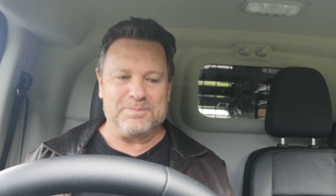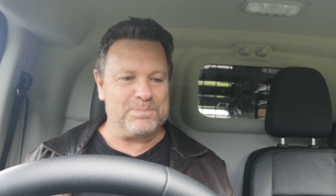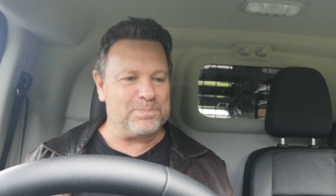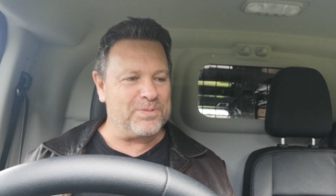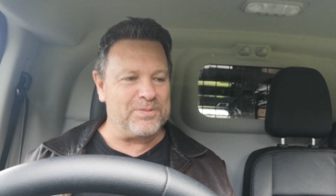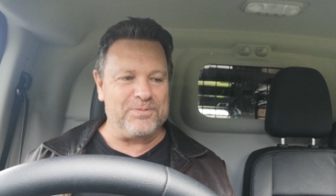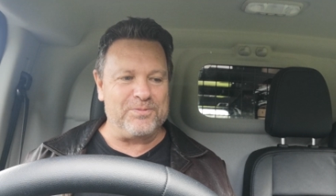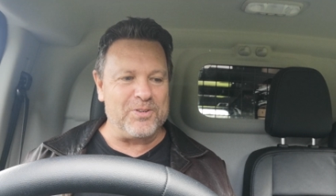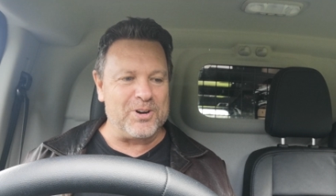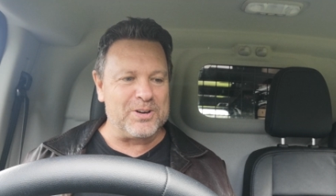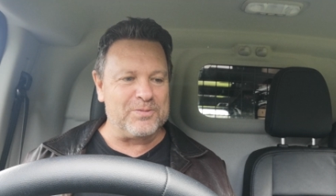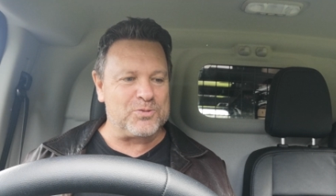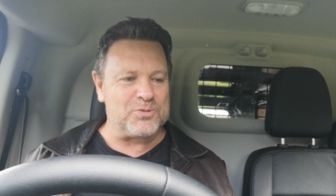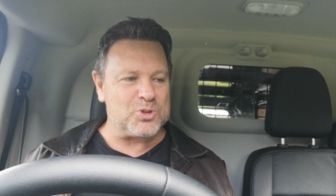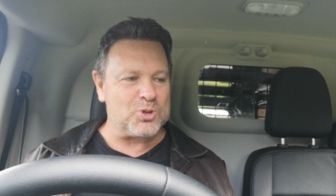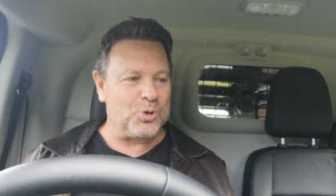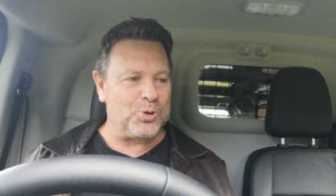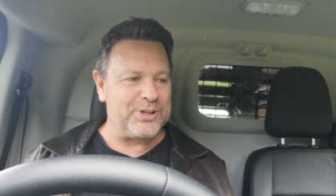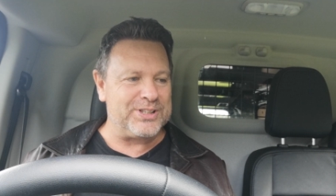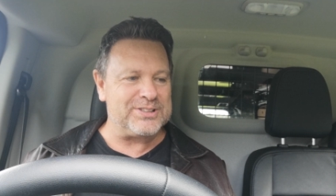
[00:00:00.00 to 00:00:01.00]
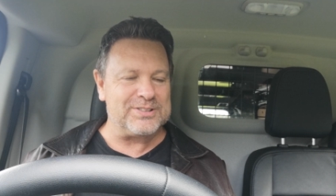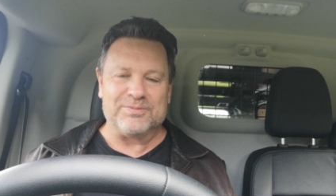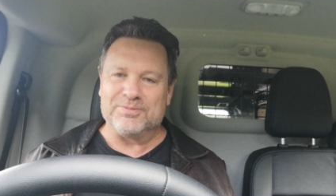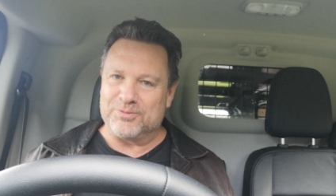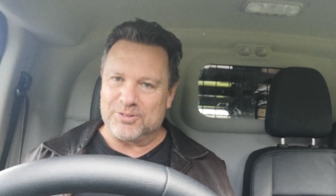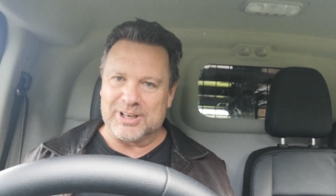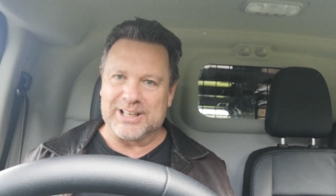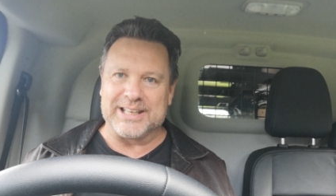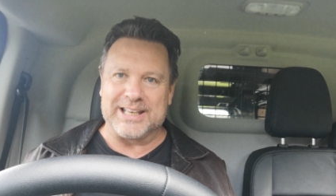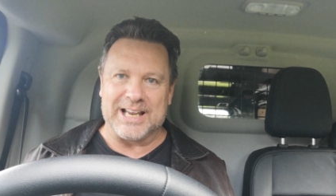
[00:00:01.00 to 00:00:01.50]
know, full of toys and
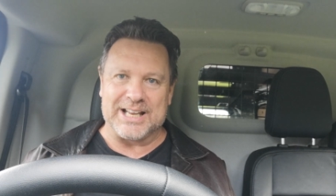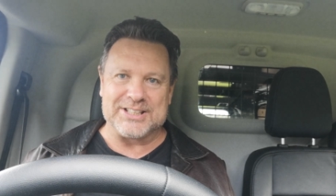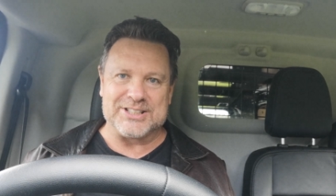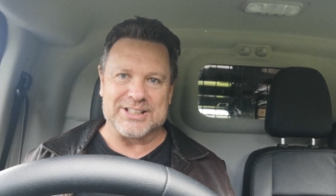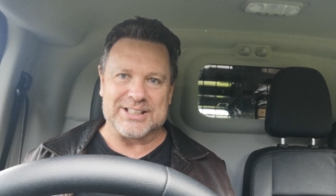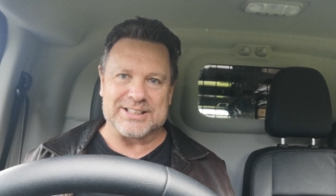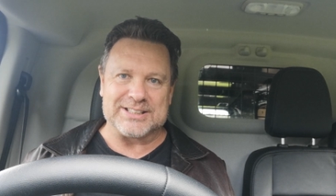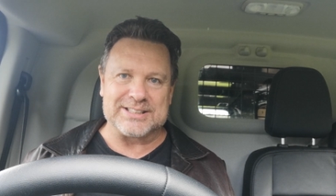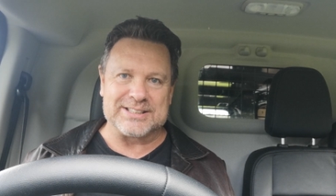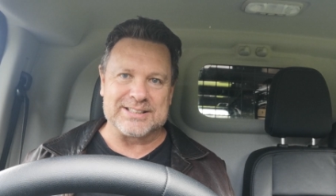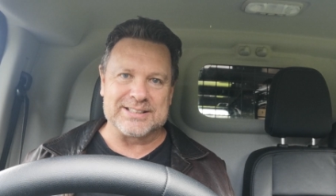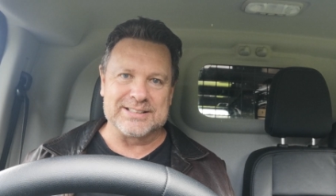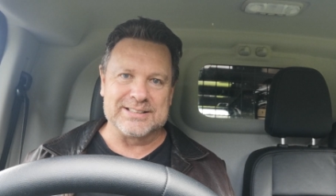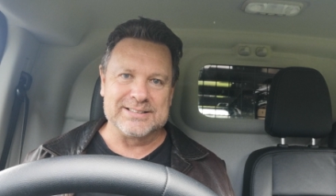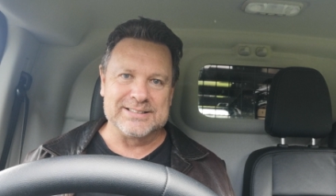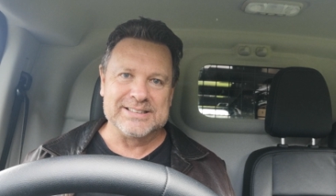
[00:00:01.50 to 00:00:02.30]
full of gadgets.